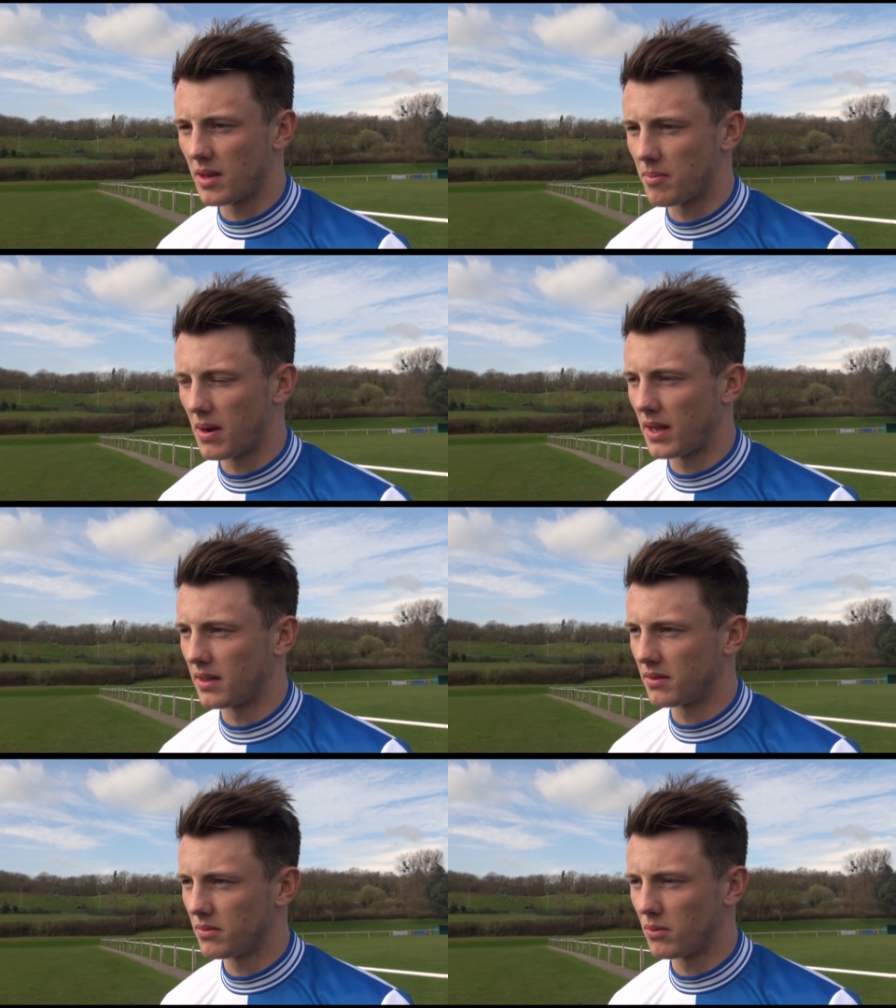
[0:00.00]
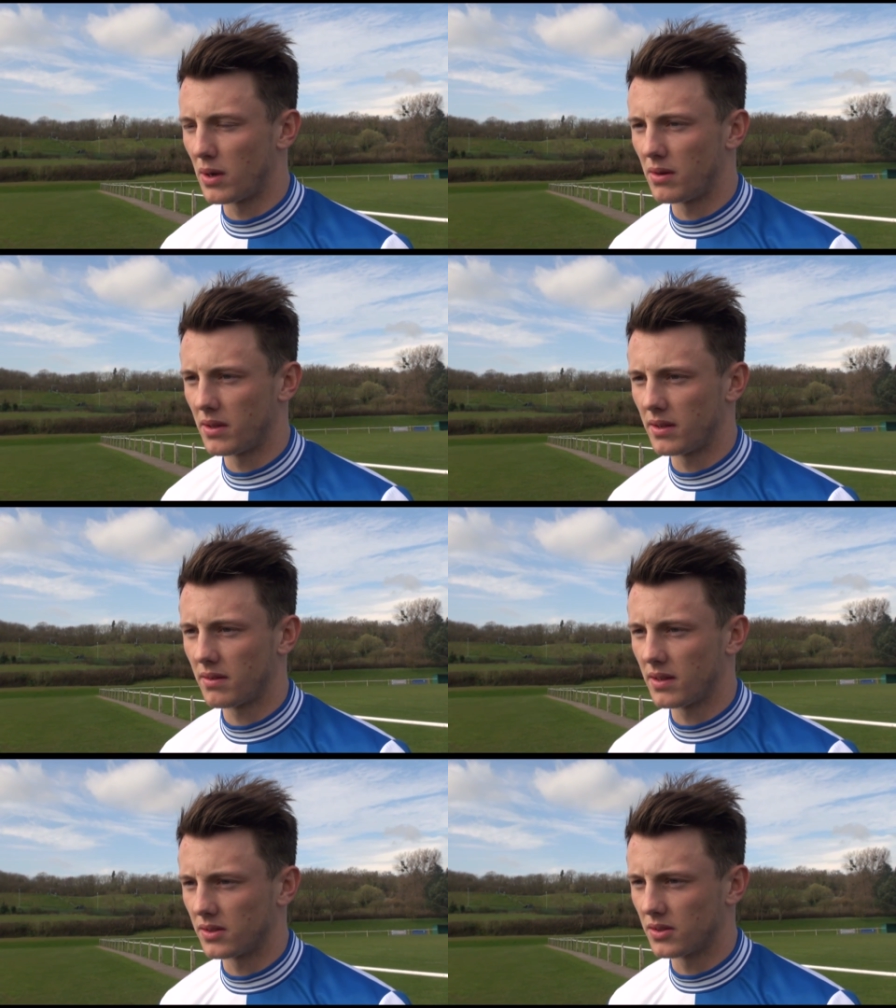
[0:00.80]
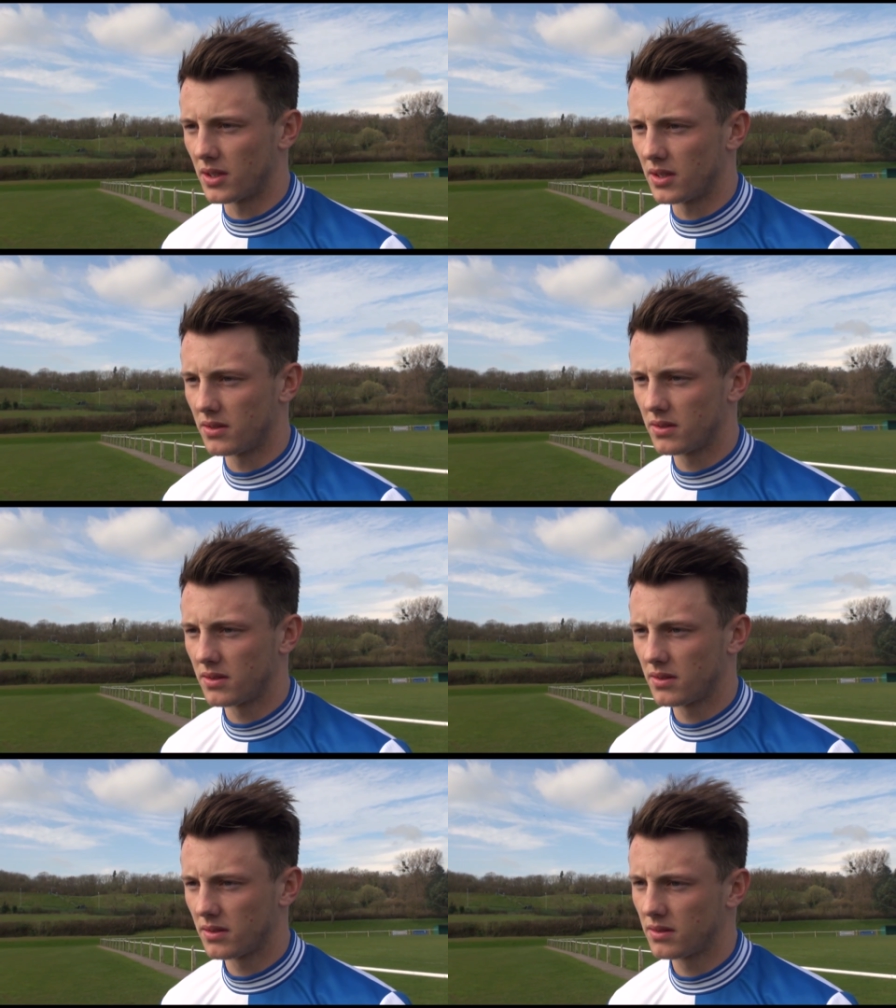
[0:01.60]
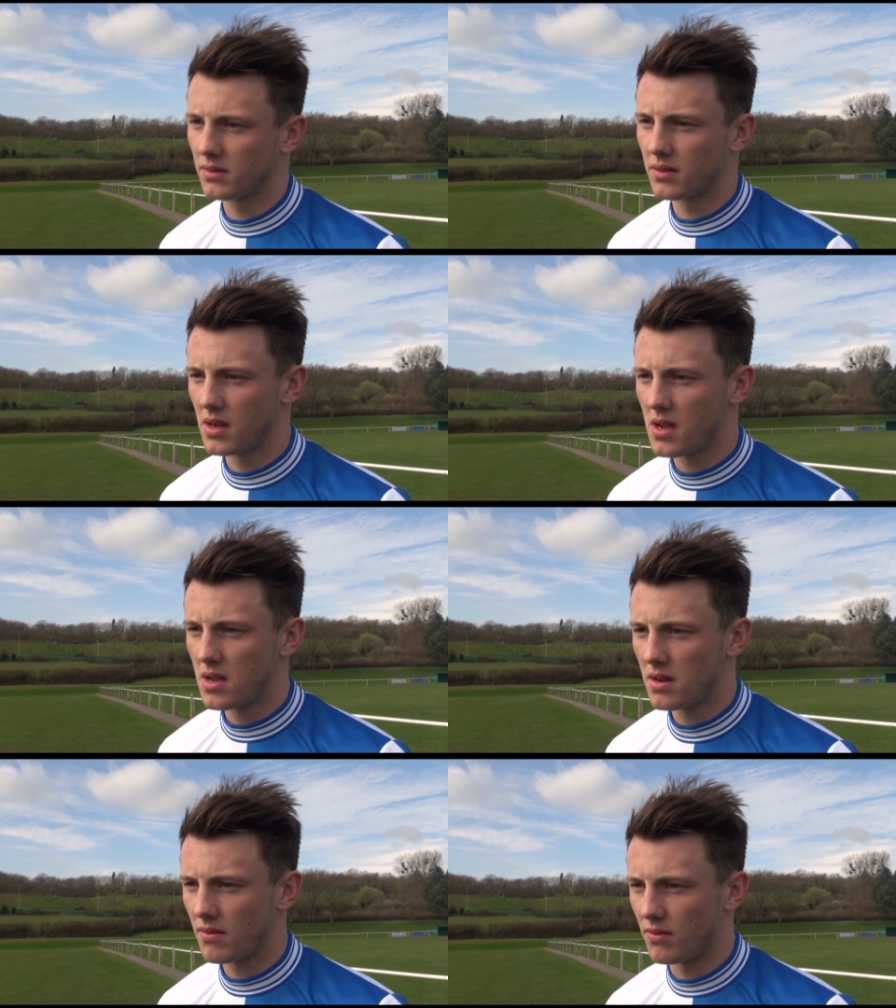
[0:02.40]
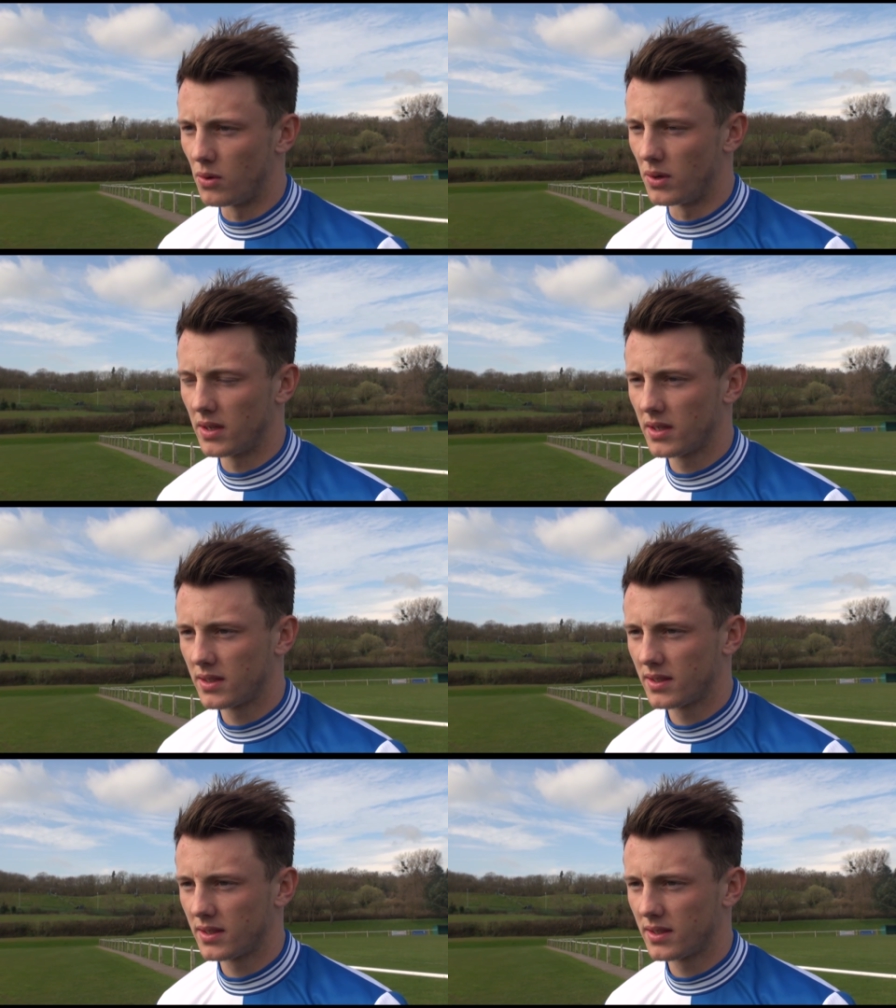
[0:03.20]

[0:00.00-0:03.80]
keep playing well, then things will go forward.